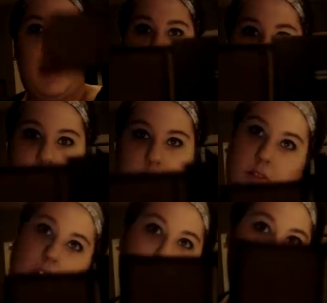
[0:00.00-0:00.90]
and it's
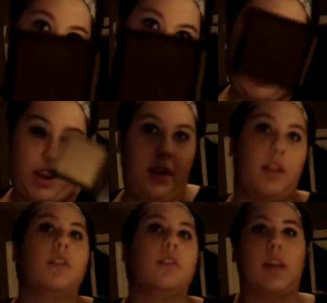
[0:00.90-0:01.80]
so similar to my
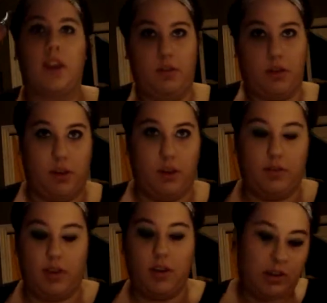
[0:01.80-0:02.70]
hair that you can
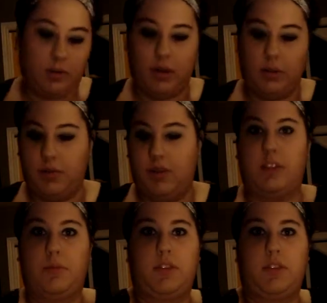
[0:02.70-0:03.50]
use it. So what I'm doing is